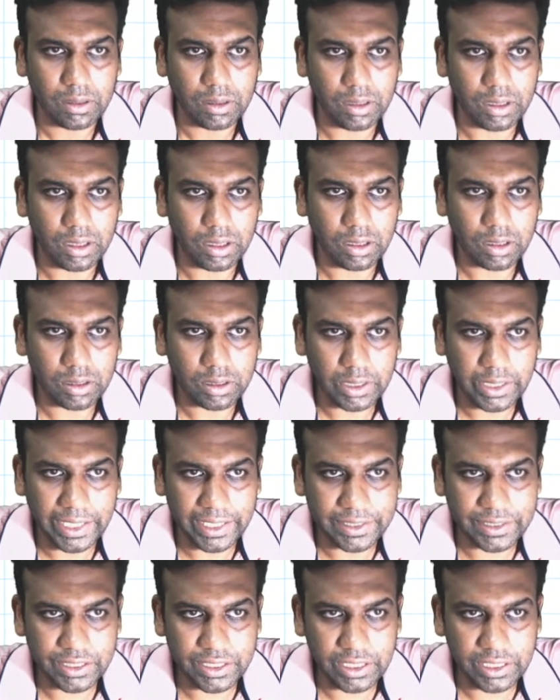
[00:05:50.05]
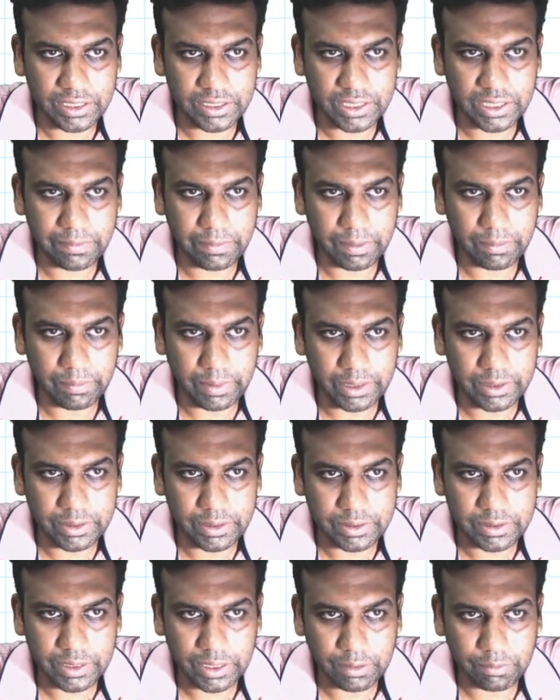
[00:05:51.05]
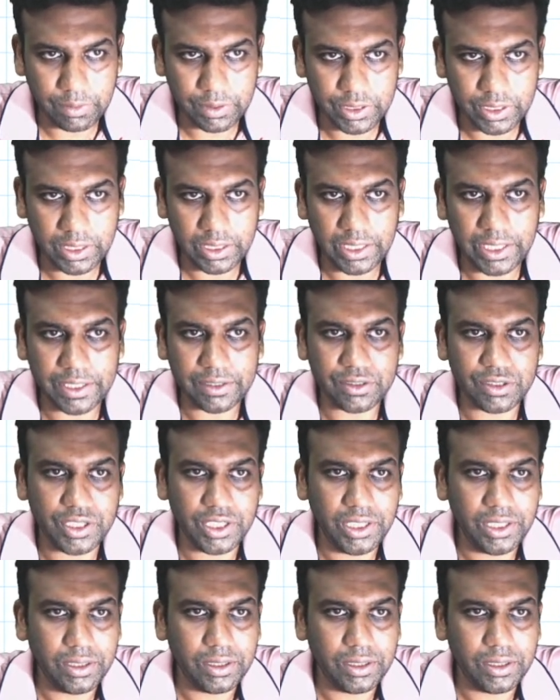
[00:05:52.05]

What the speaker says: xt is given by this equation xt.